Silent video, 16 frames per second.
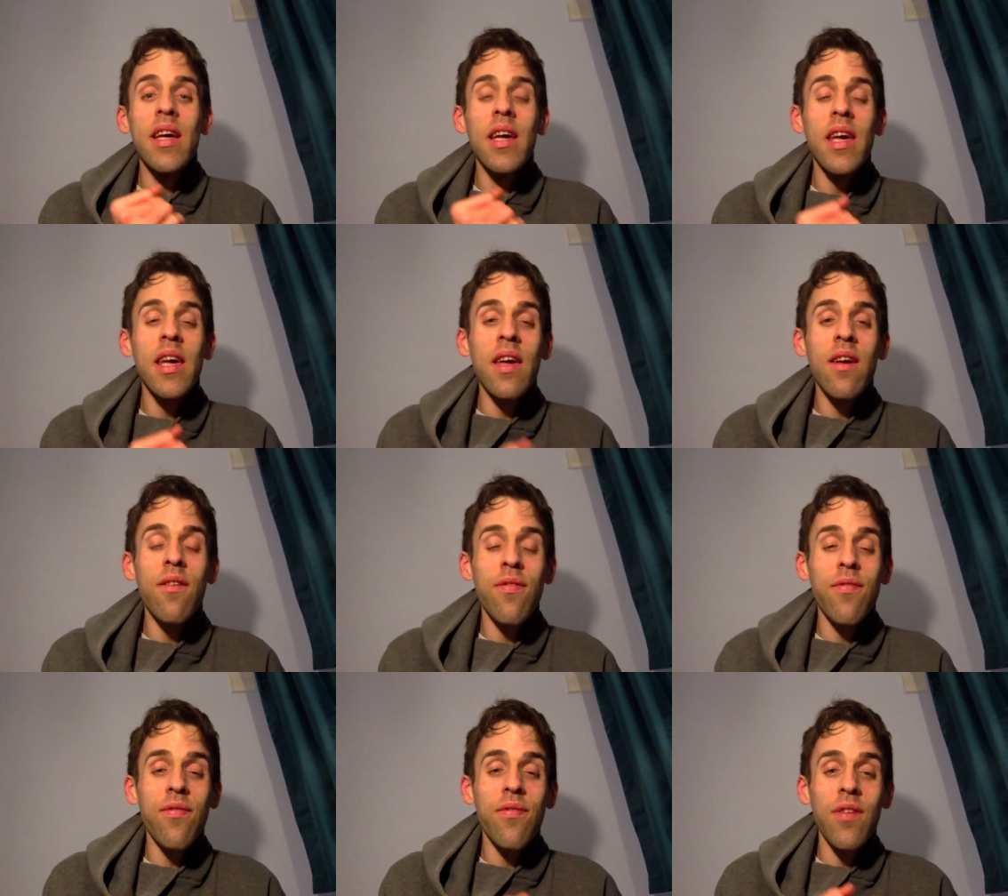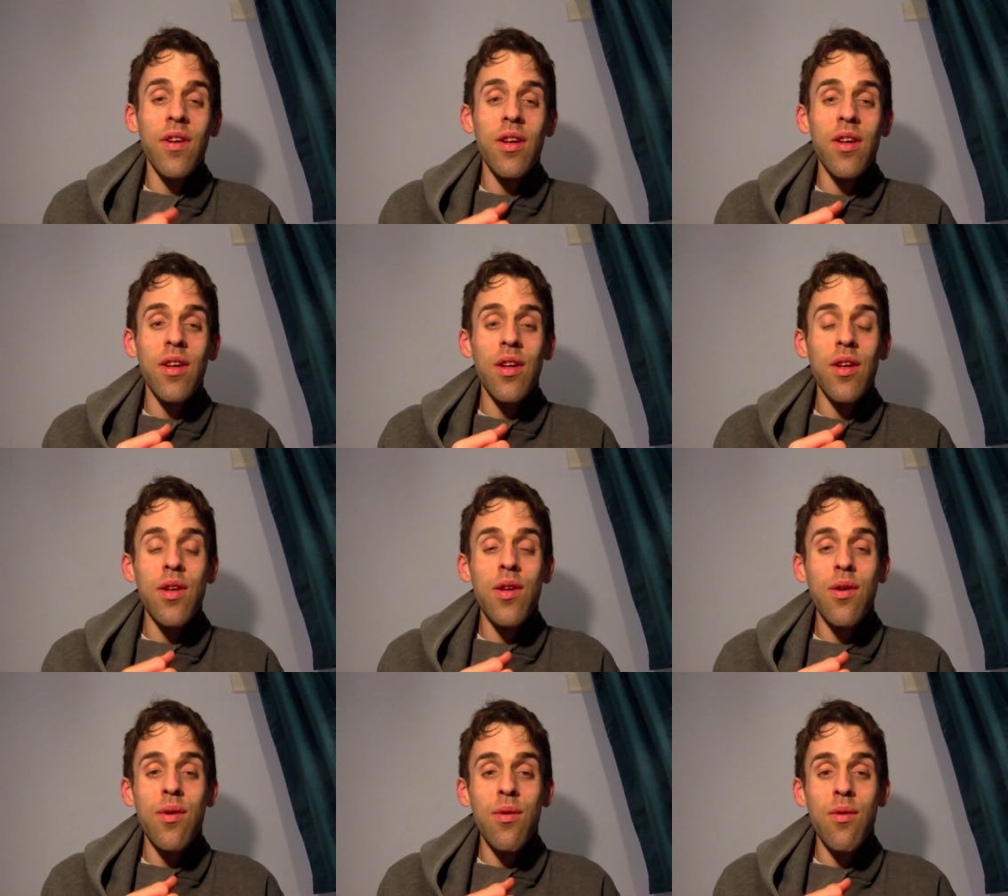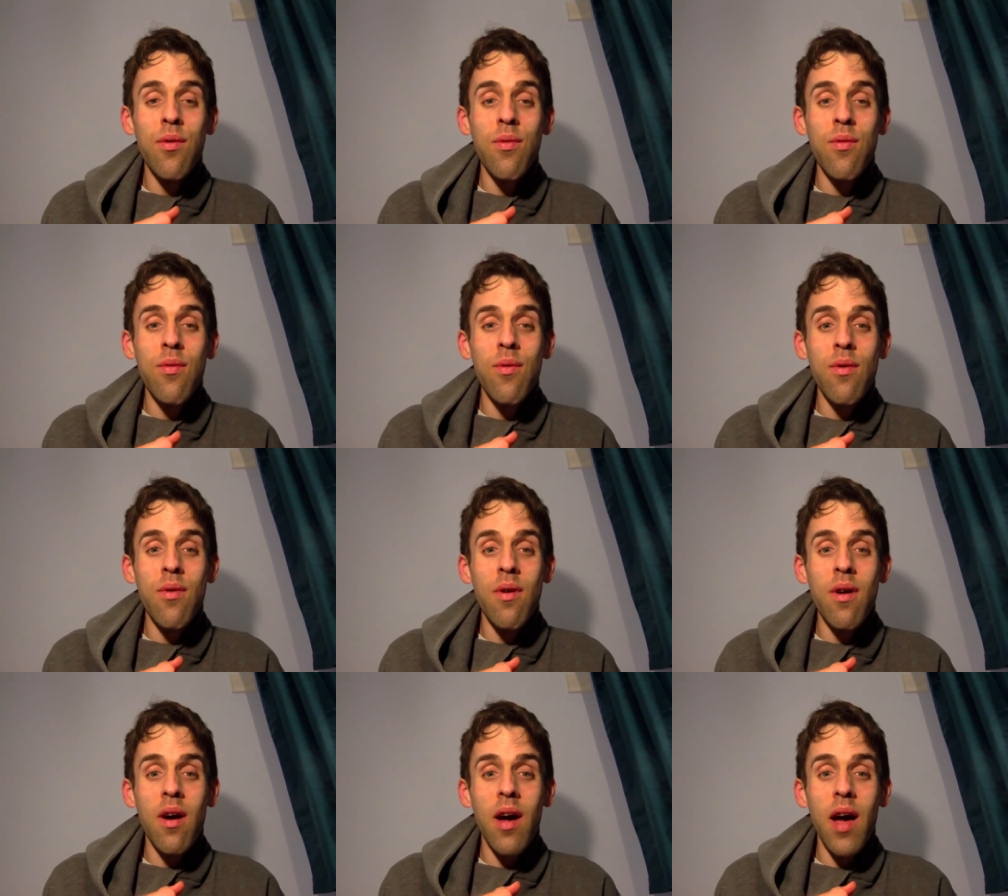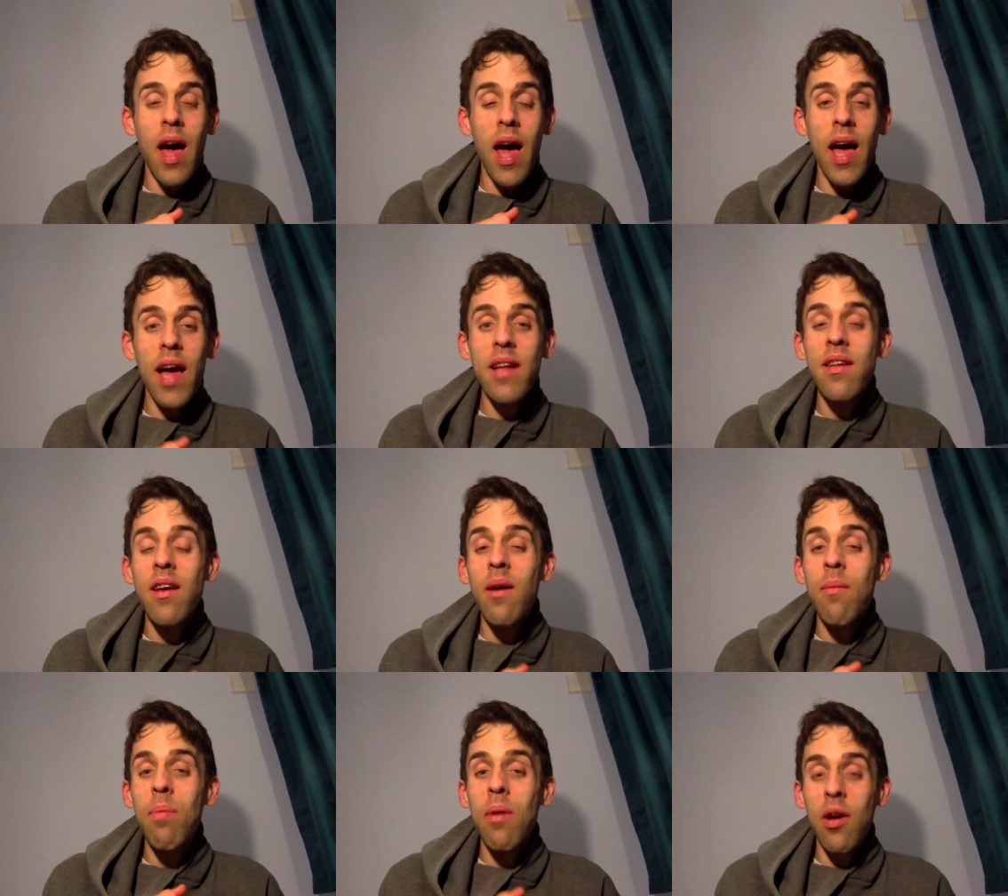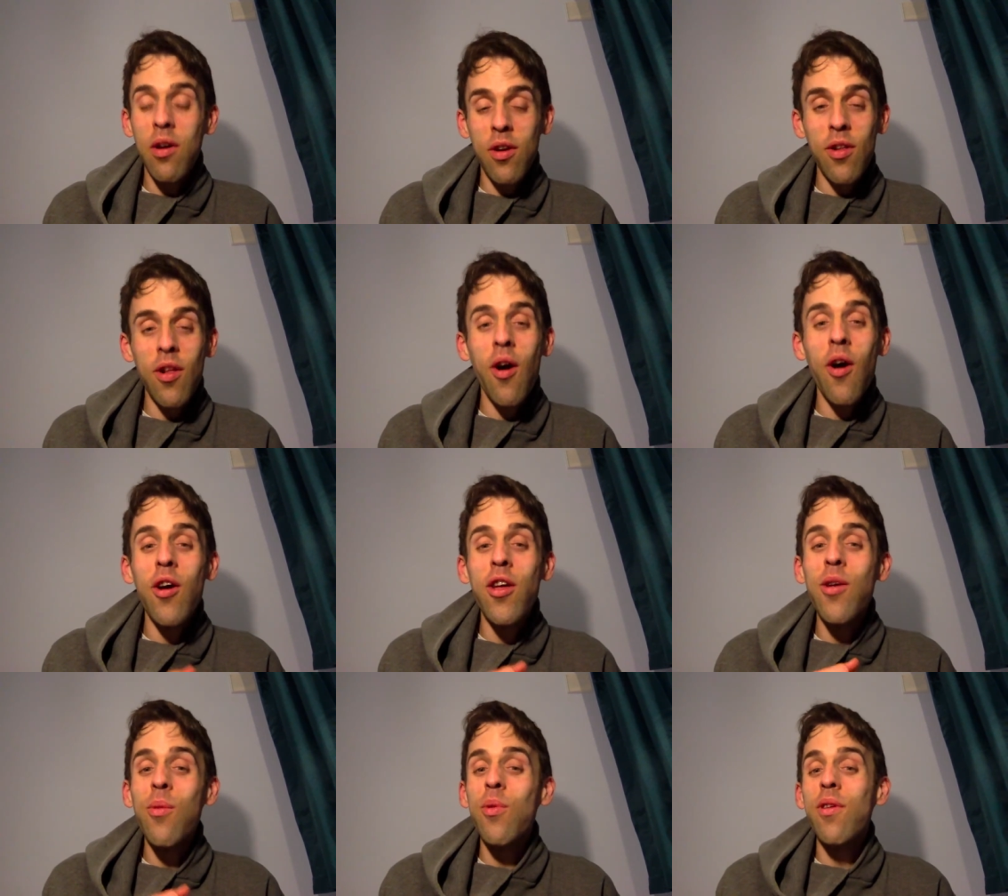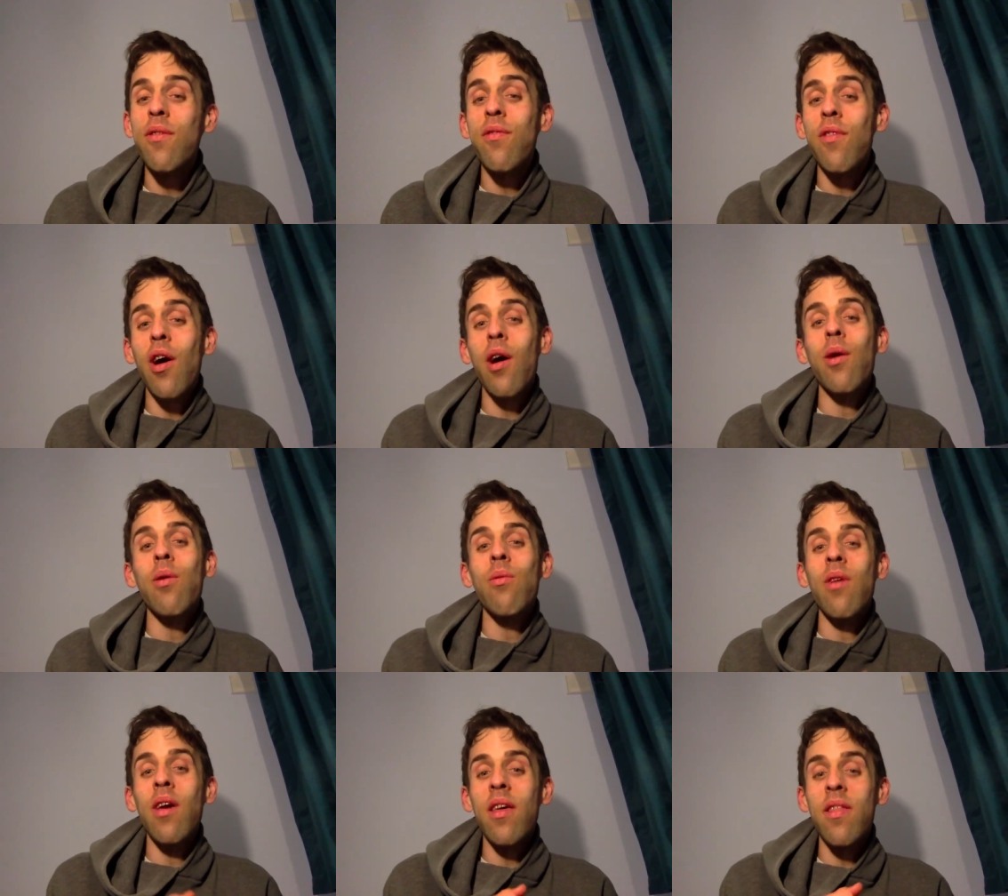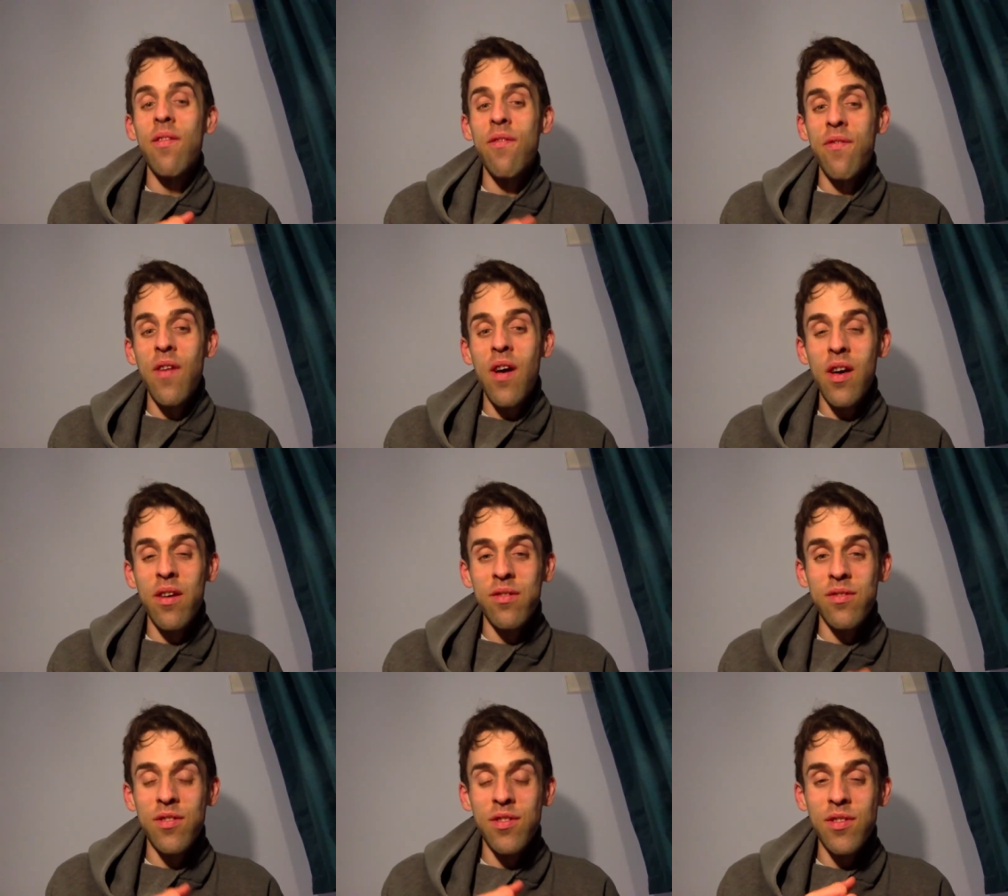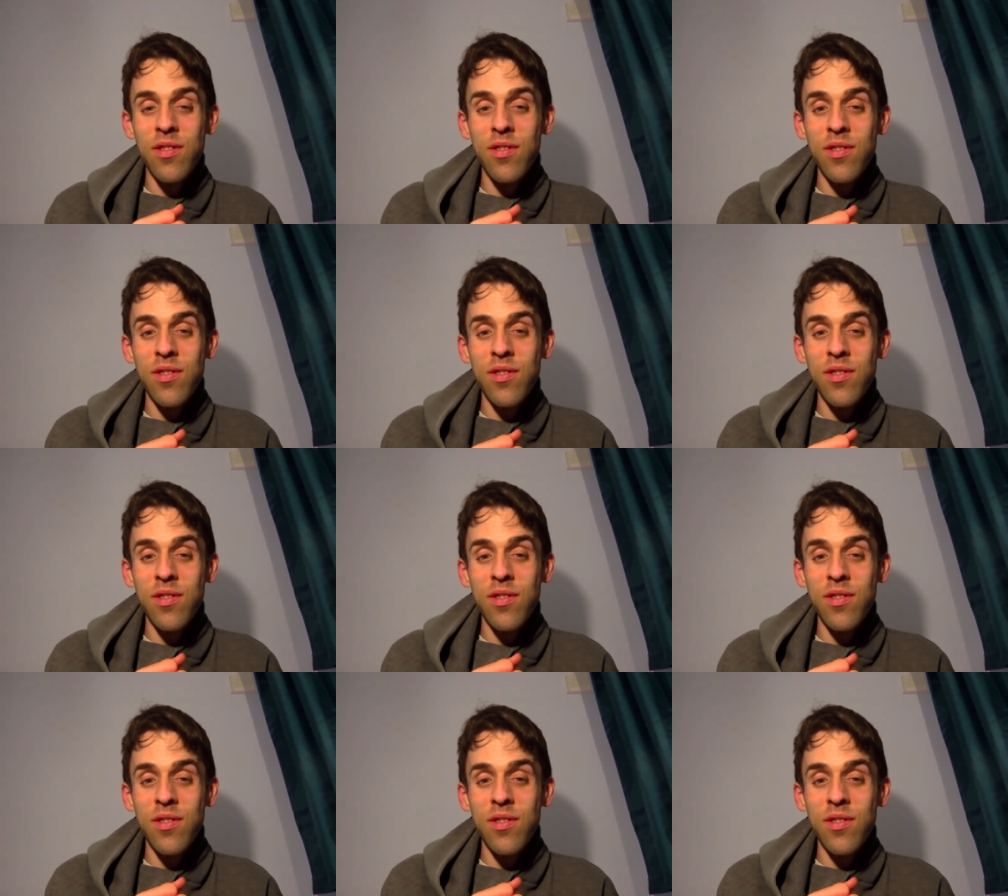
if you had a blood clot, you would have known in the first,